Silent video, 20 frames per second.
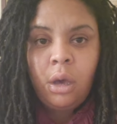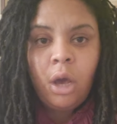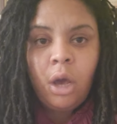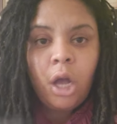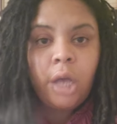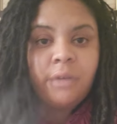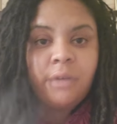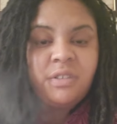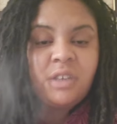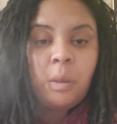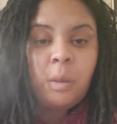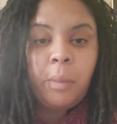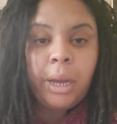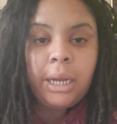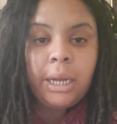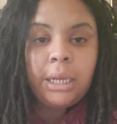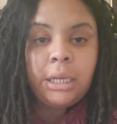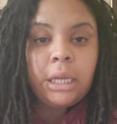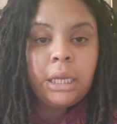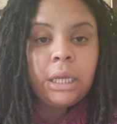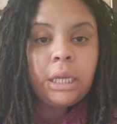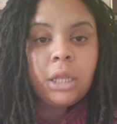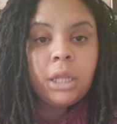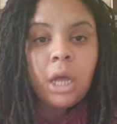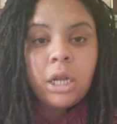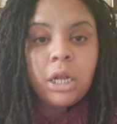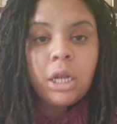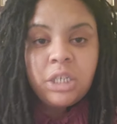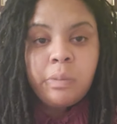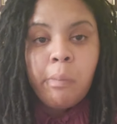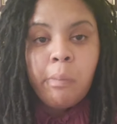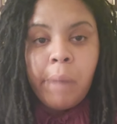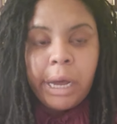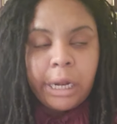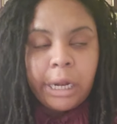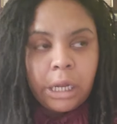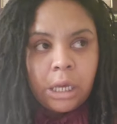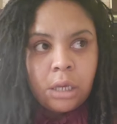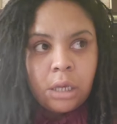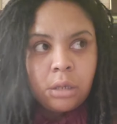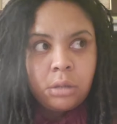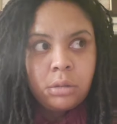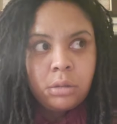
if somebody need lunch money,